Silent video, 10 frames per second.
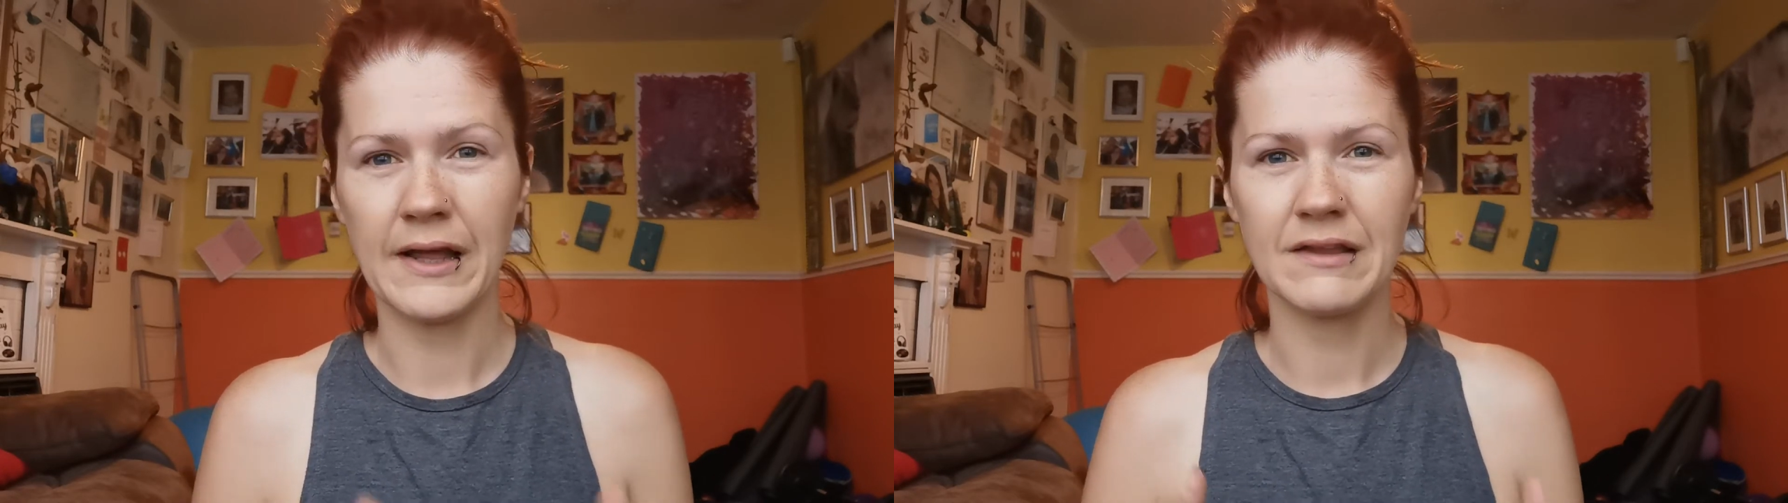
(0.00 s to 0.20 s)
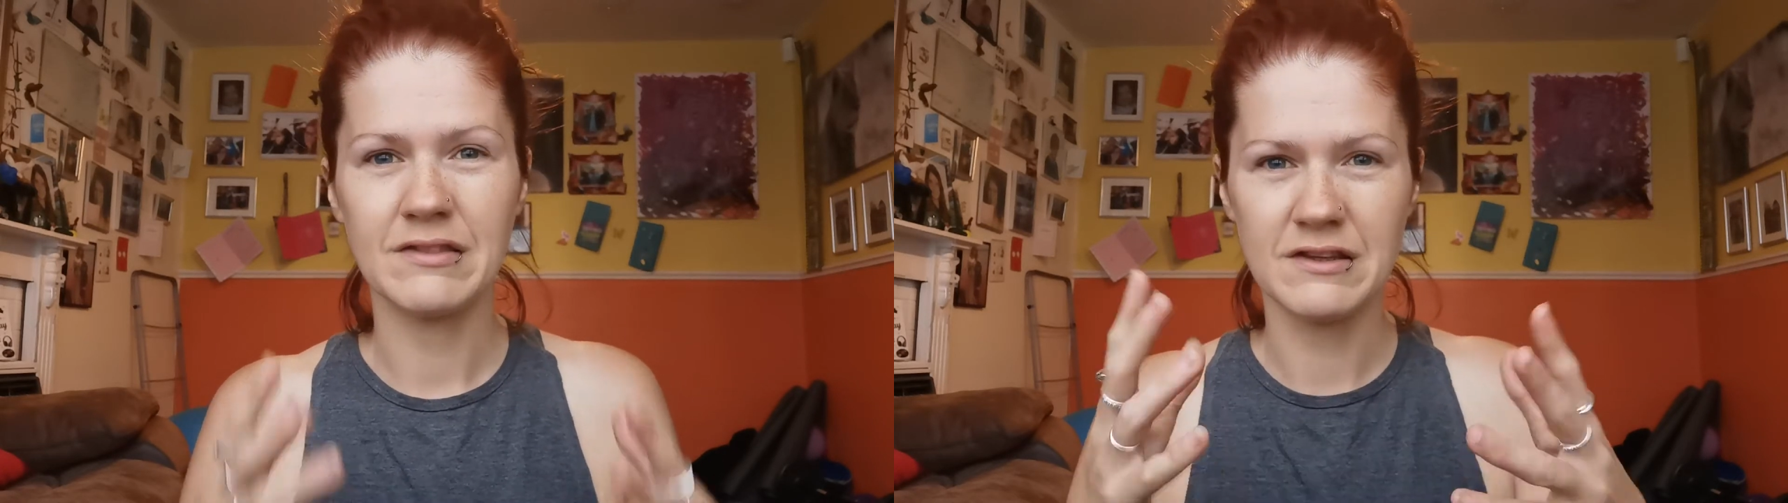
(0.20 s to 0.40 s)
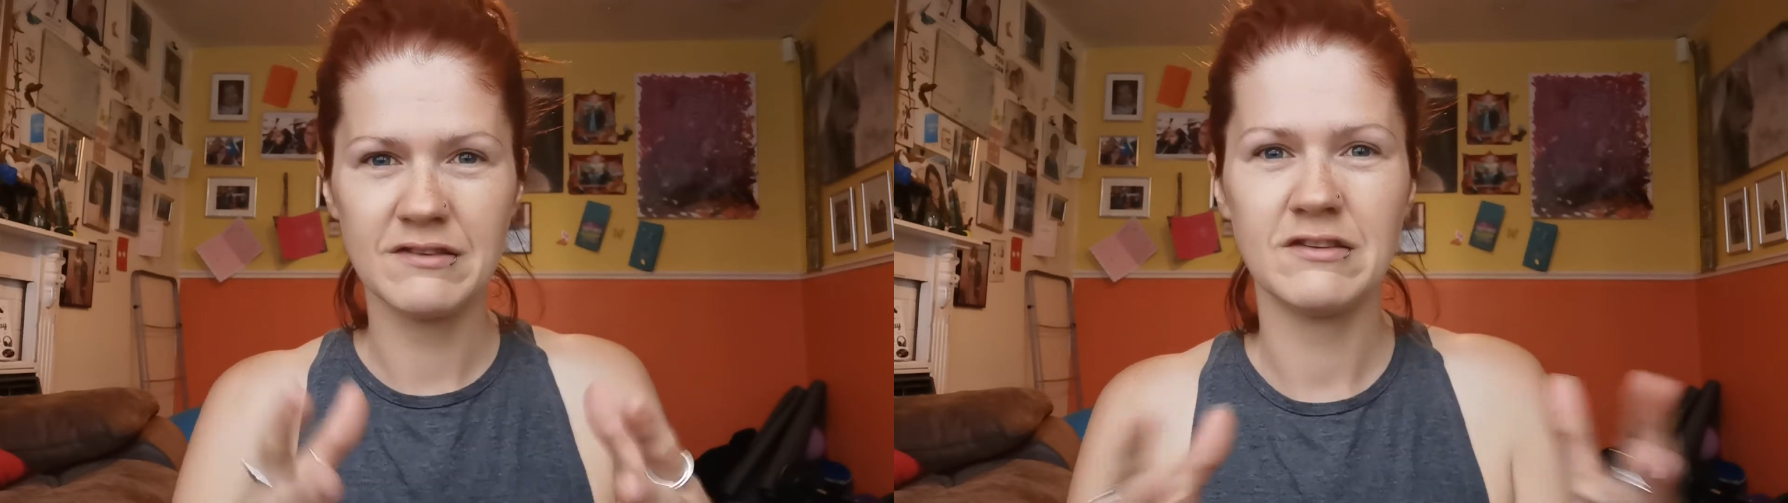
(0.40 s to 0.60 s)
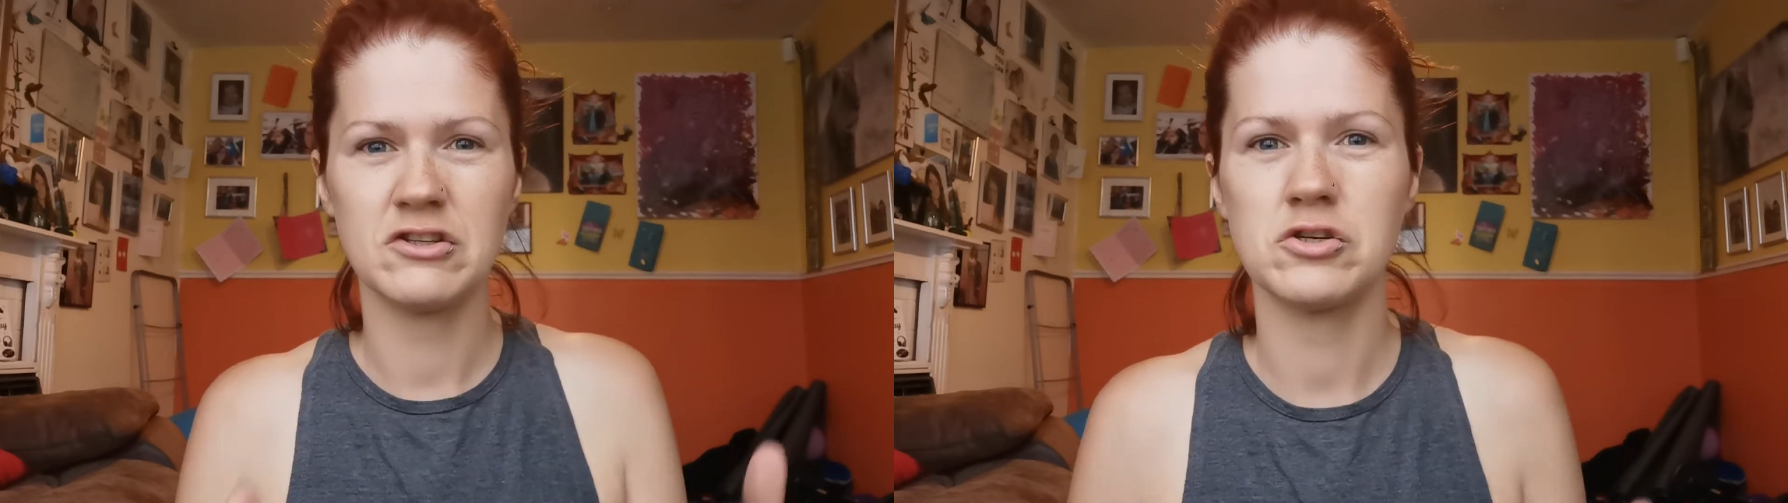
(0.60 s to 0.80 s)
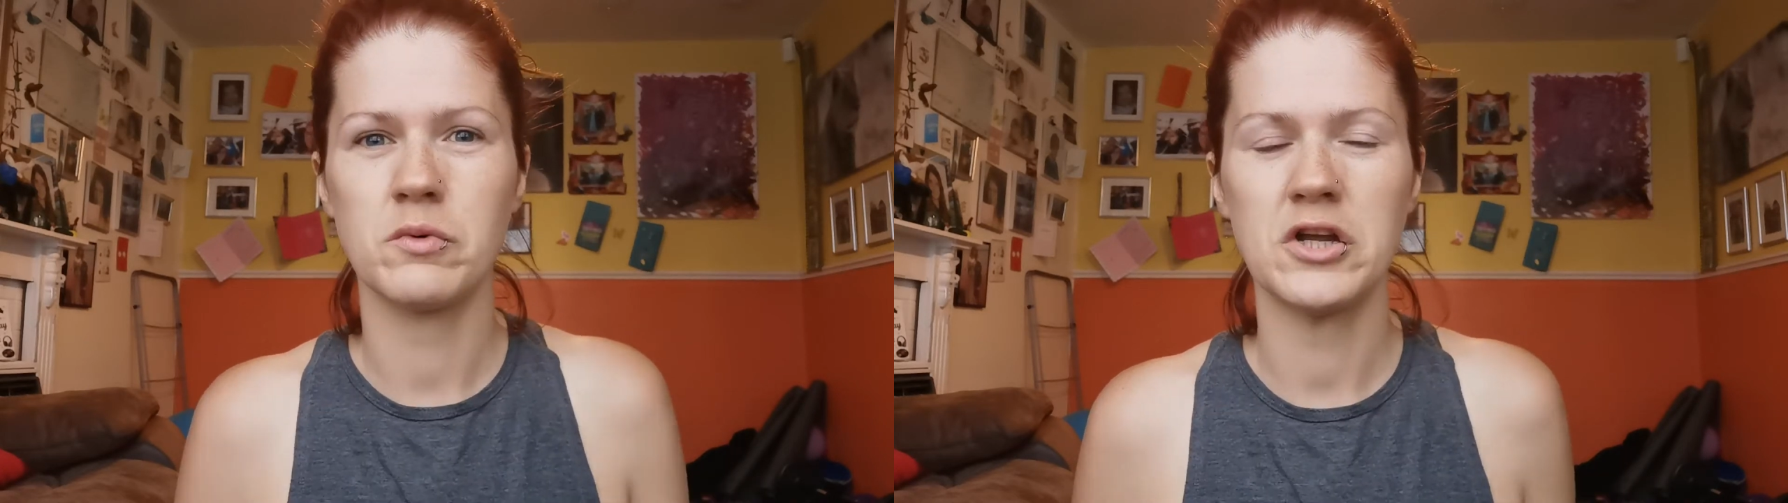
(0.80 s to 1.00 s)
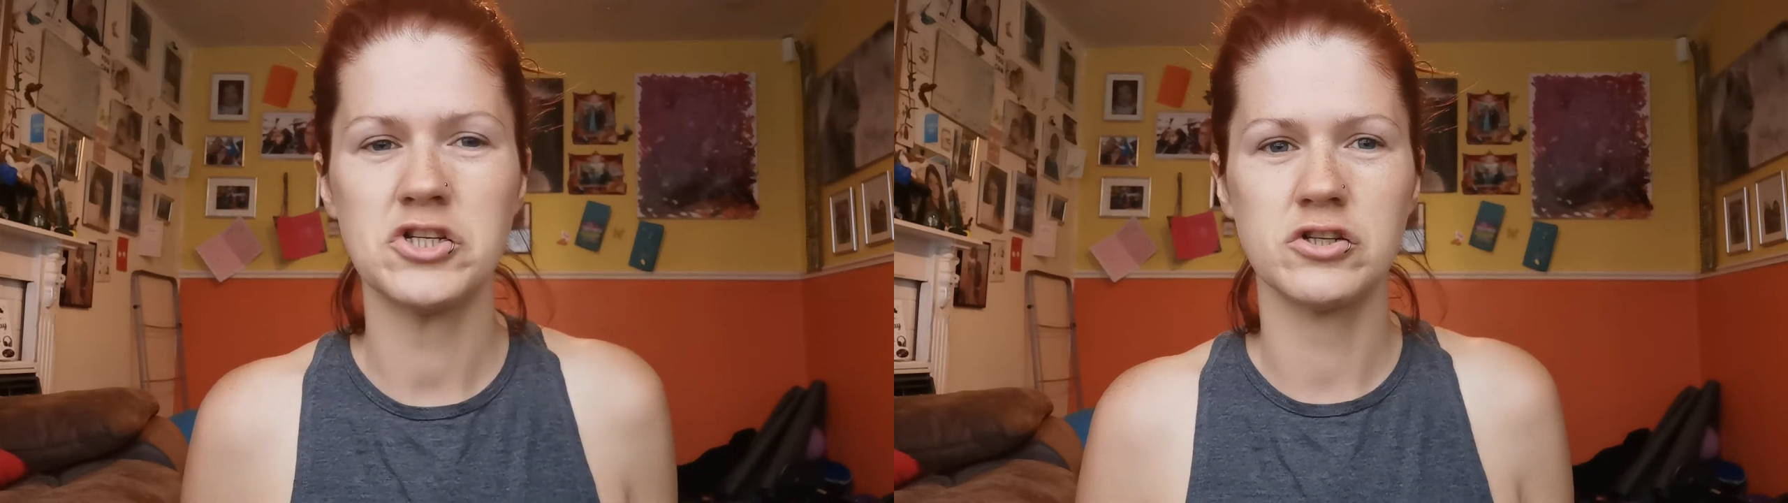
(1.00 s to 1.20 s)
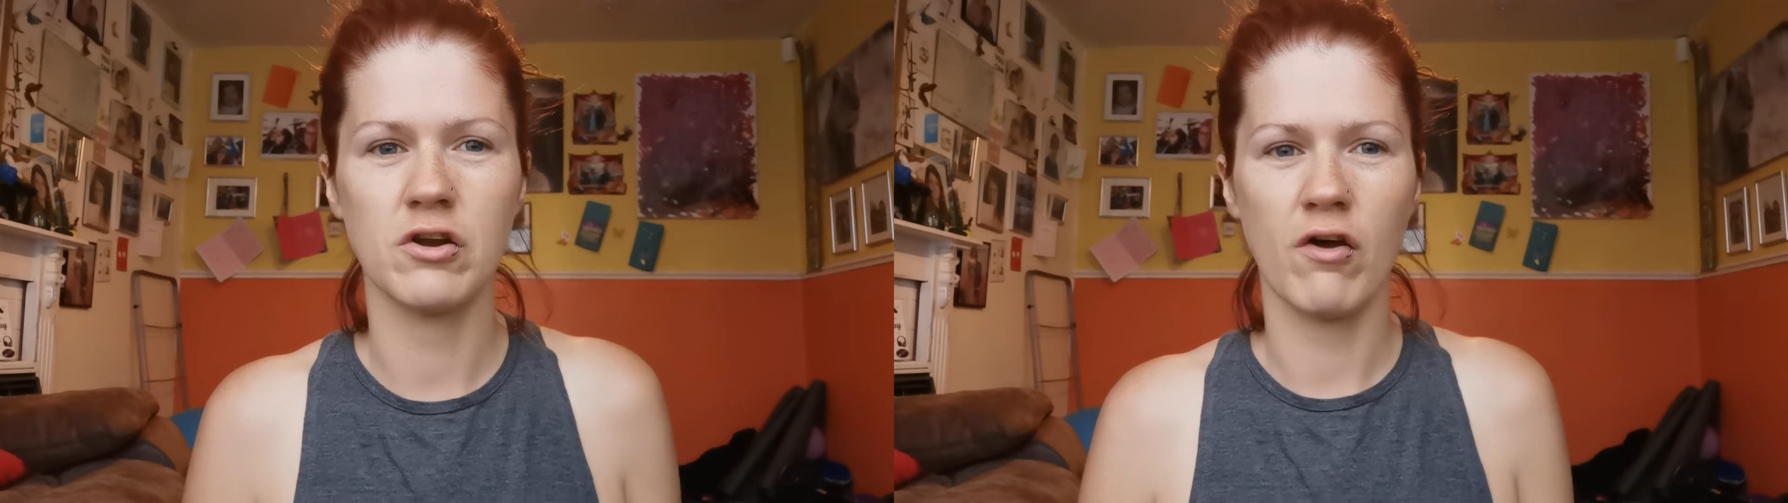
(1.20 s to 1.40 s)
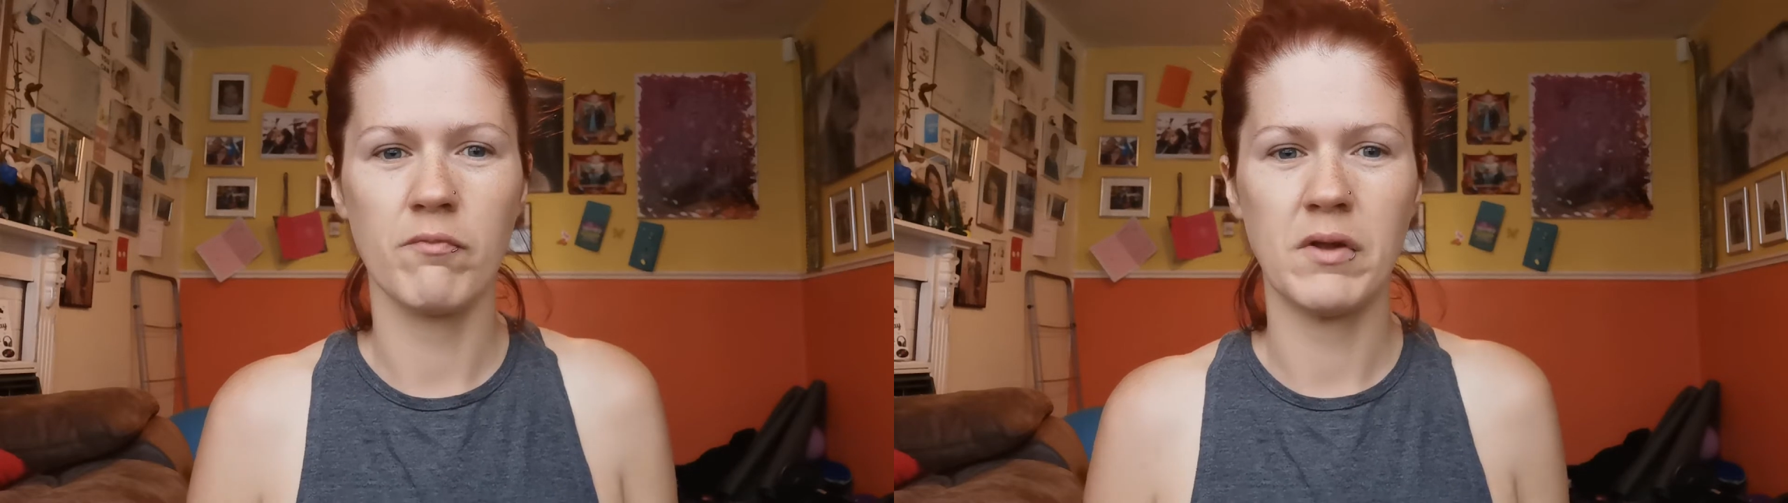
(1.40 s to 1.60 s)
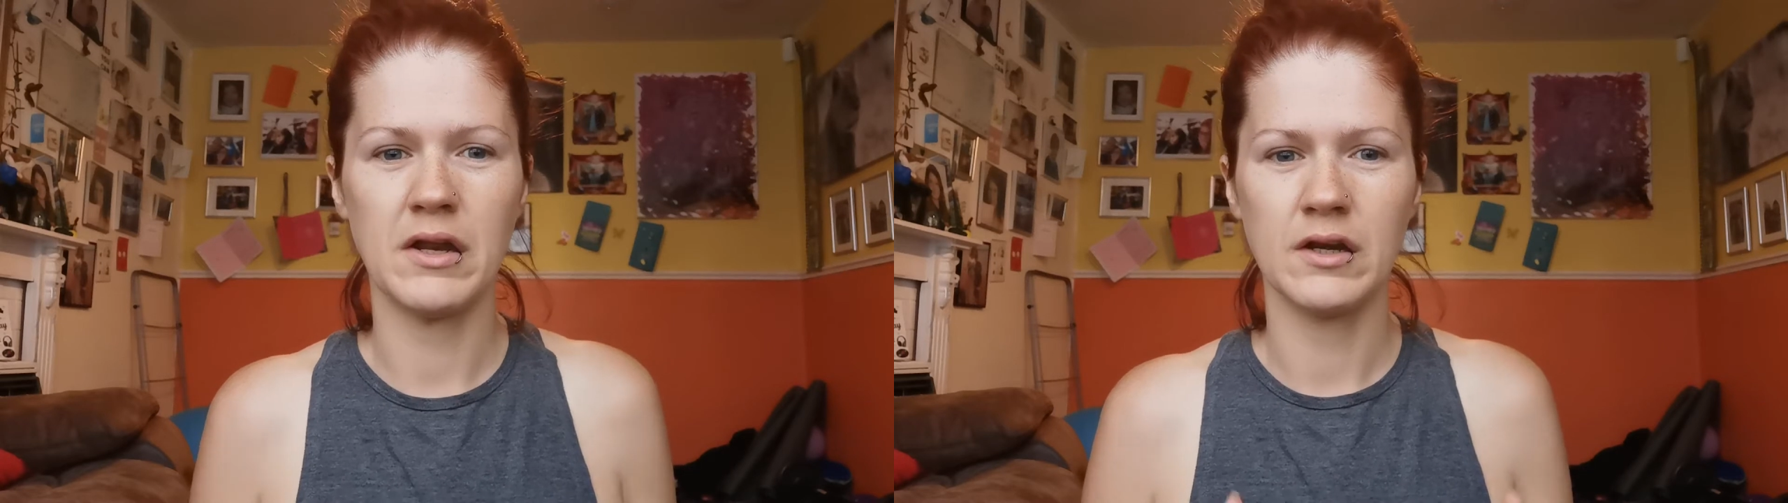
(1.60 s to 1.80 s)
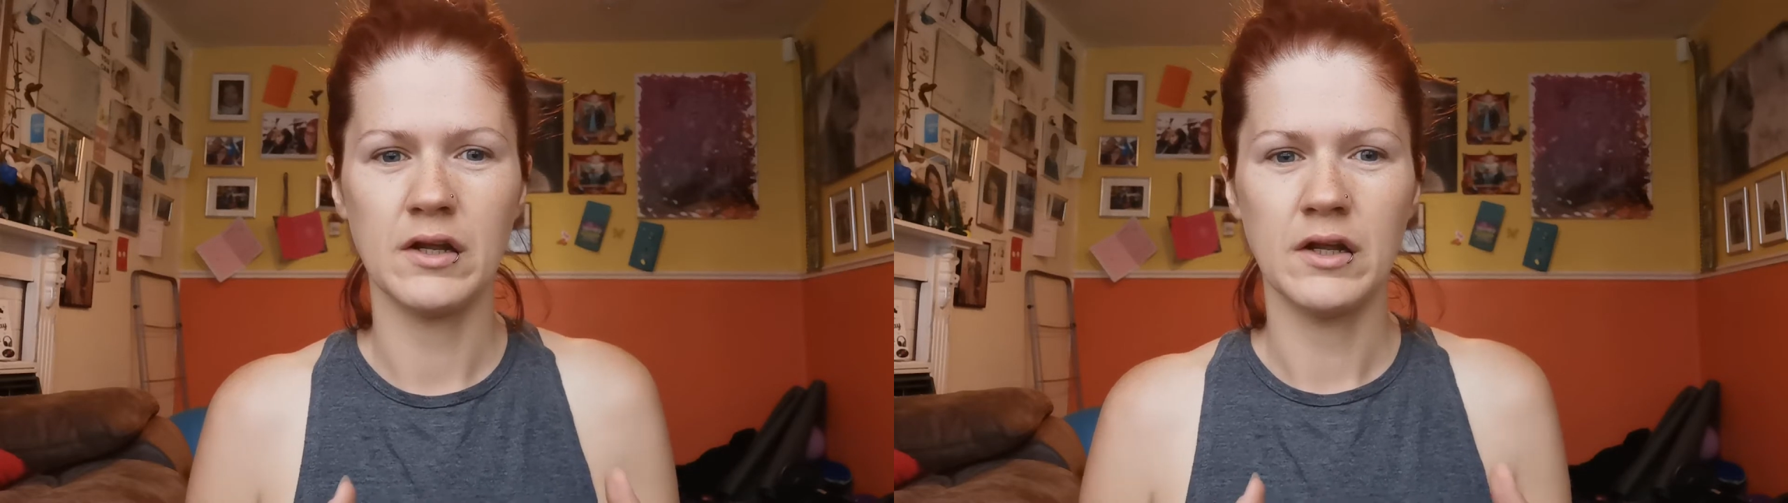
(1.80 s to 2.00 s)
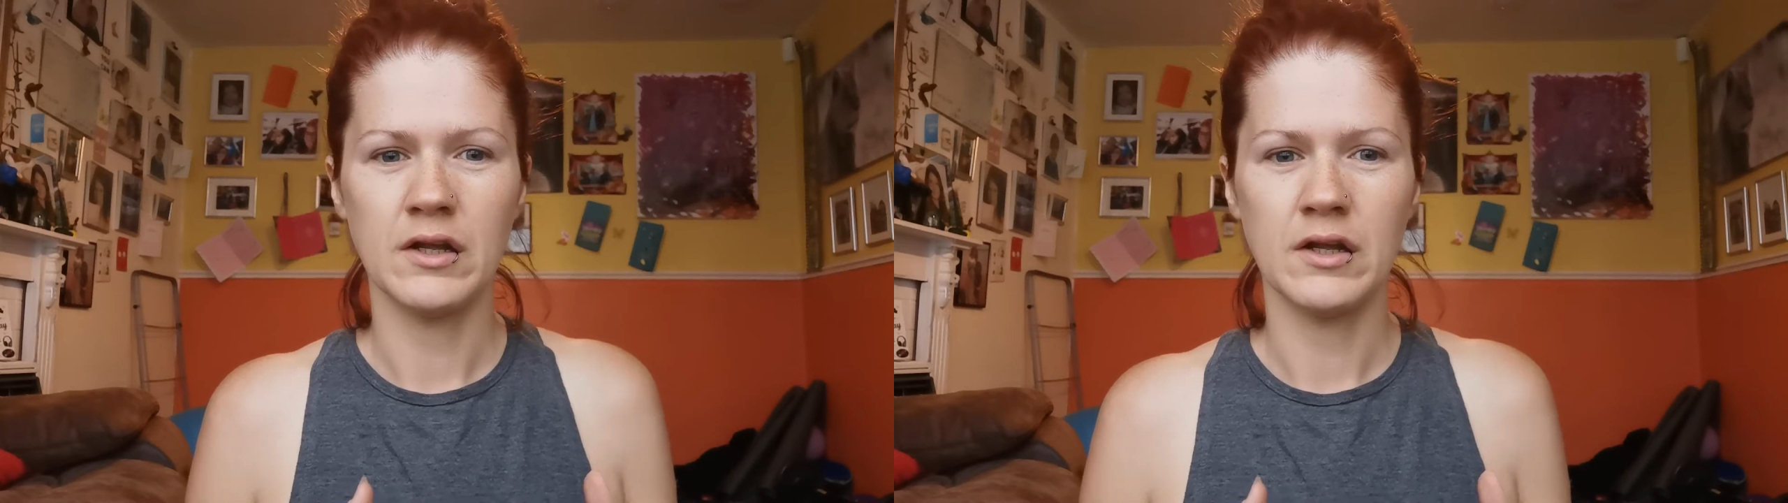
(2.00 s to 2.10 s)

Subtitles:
Like this situation of being